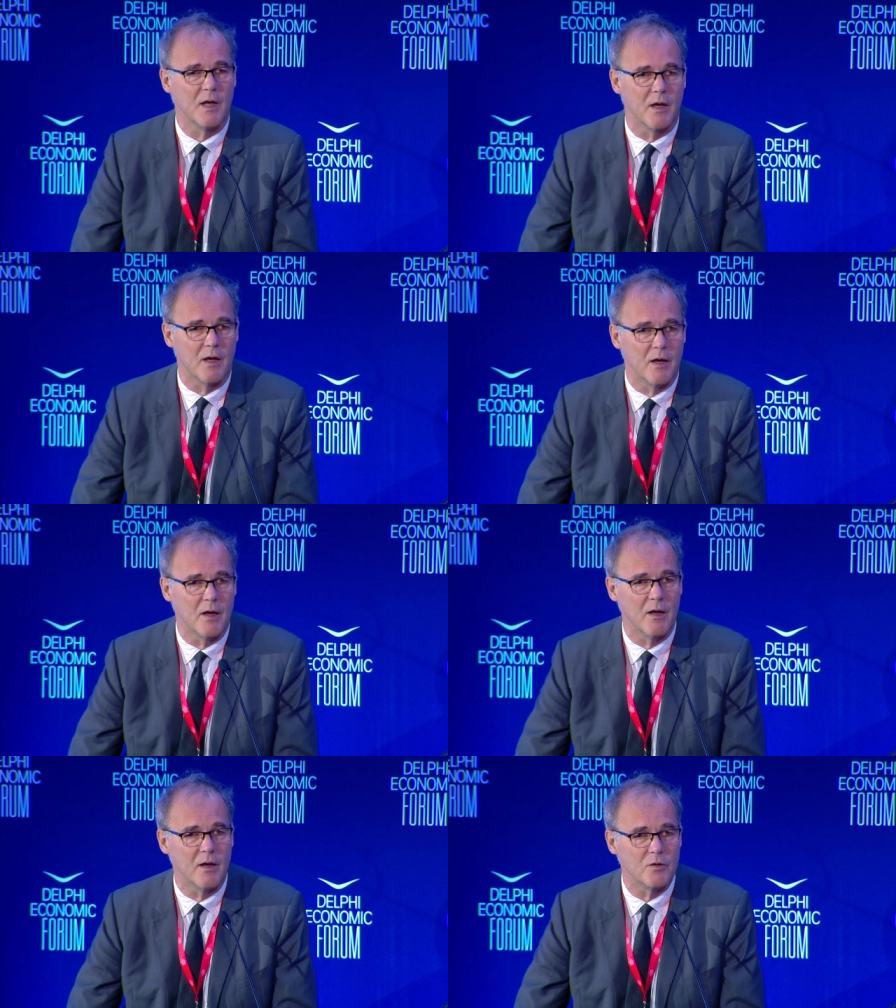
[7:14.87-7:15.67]

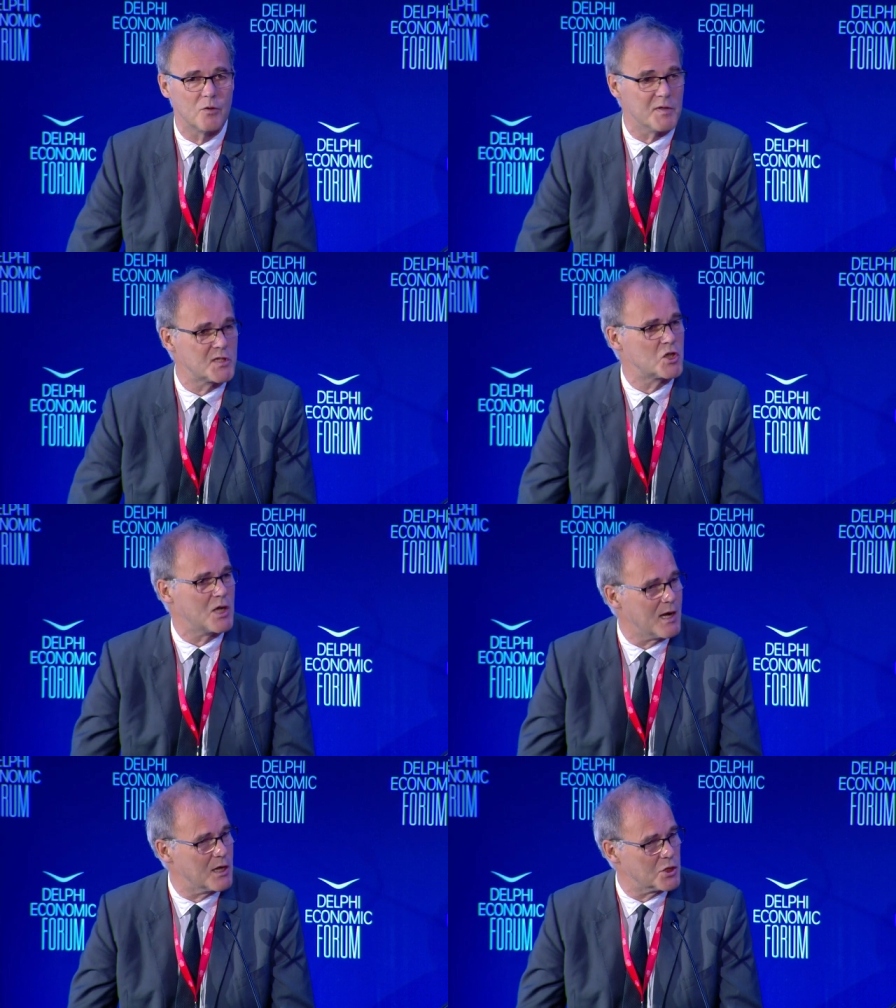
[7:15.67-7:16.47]
to this
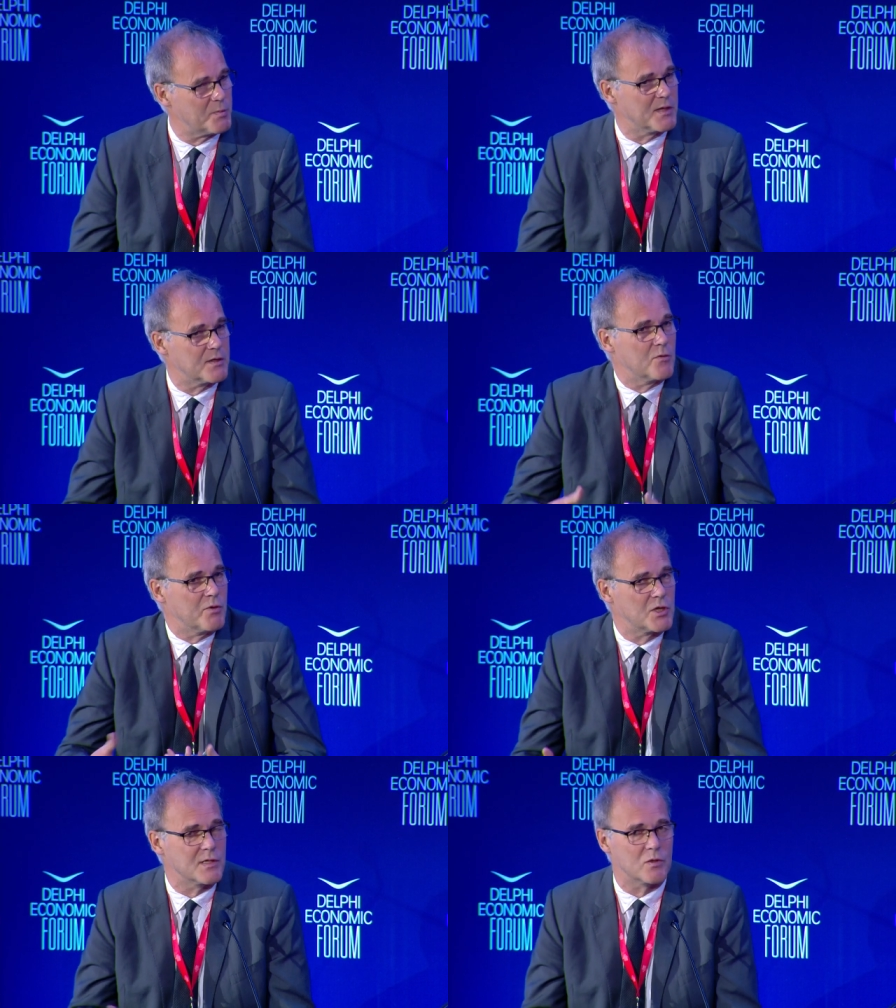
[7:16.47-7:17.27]
challenge, but
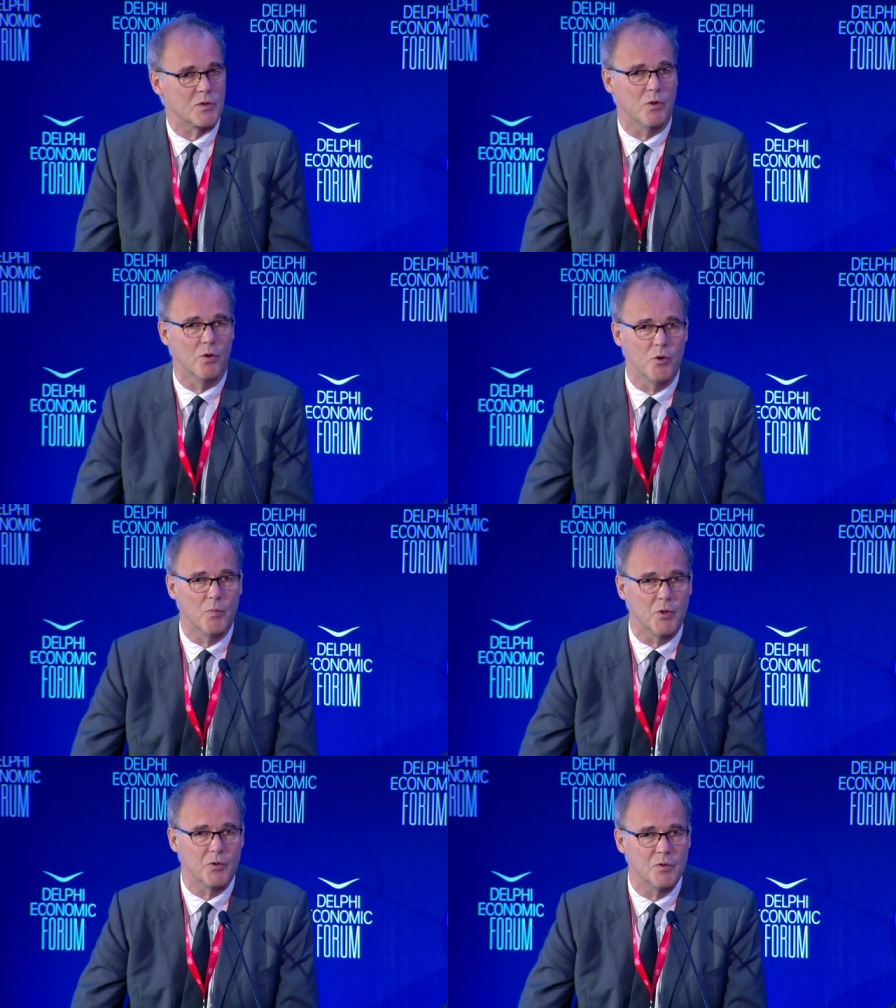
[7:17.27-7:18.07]
which is also an
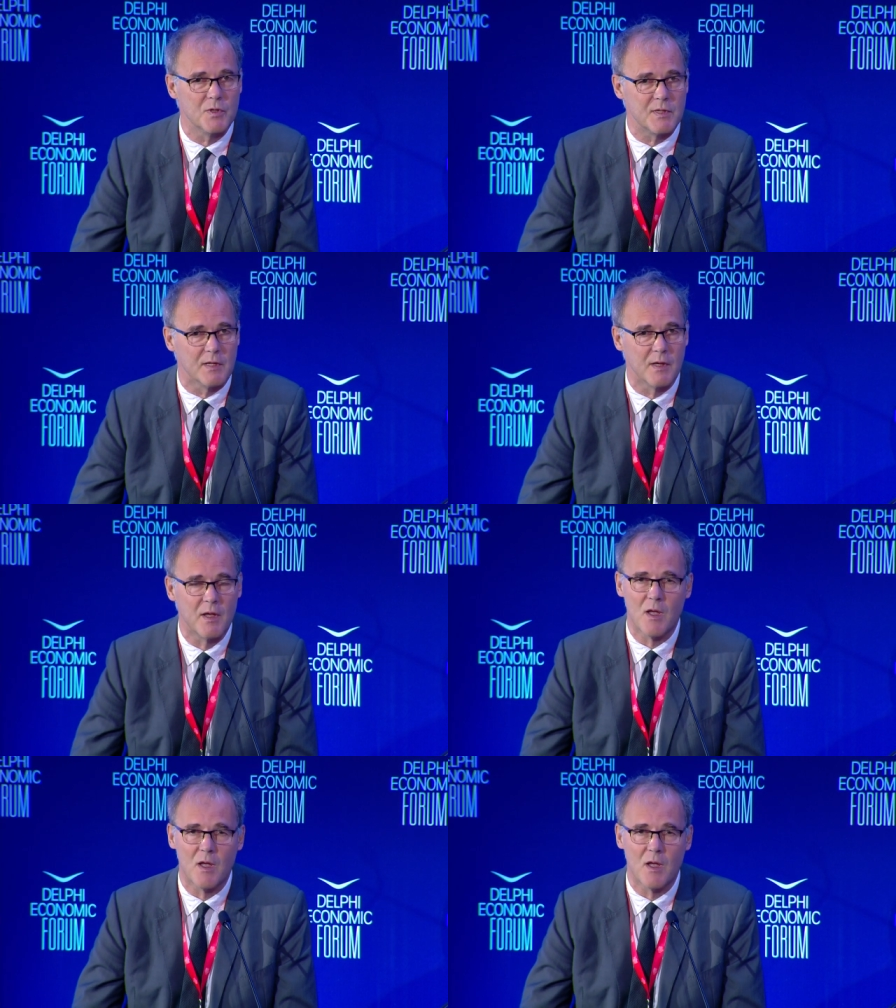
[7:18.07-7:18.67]
opportunity.